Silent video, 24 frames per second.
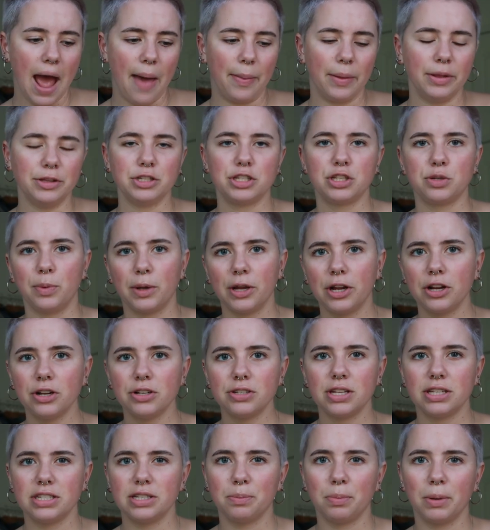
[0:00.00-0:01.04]
And then
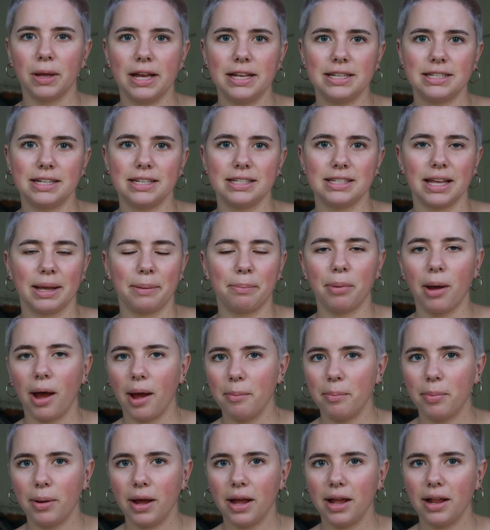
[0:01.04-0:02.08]
Swingers is a place that is like
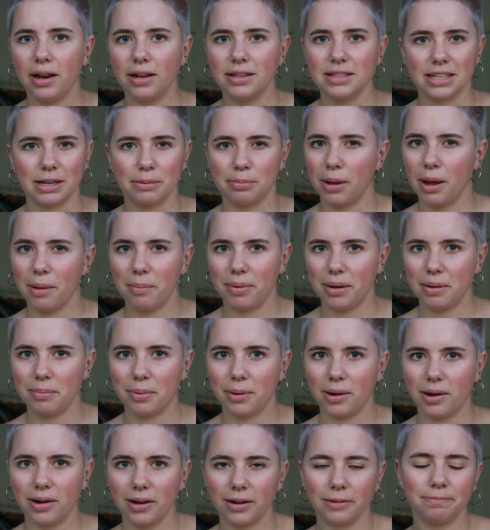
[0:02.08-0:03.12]
putt-putt. It's like a putt-putt
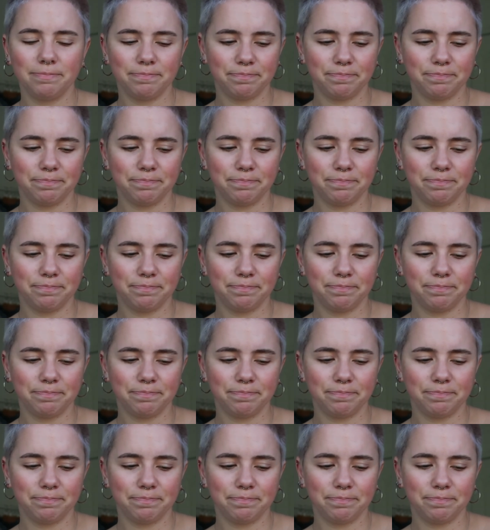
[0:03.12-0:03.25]
bar,